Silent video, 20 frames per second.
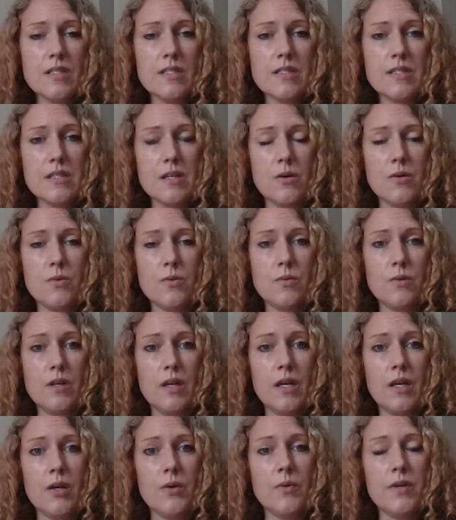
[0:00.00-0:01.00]
So
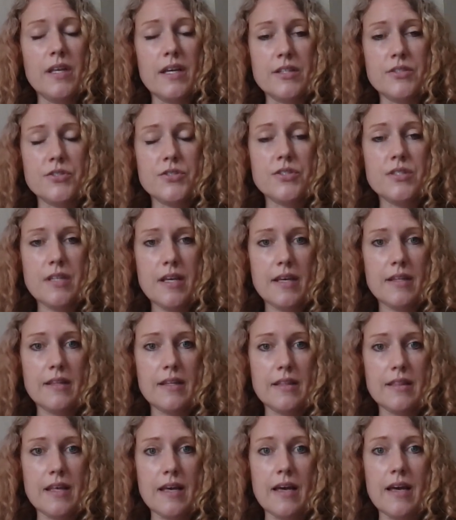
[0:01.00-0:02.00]
we understand
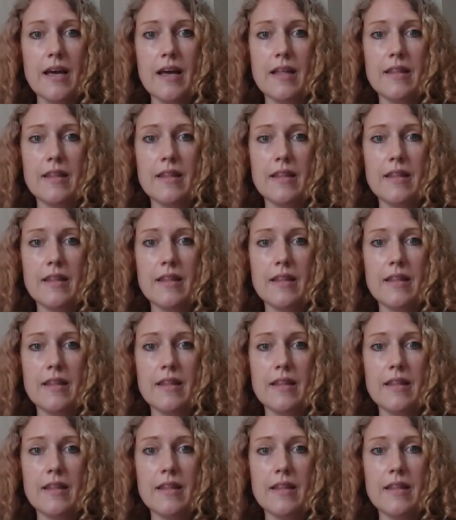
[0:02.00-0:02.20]
that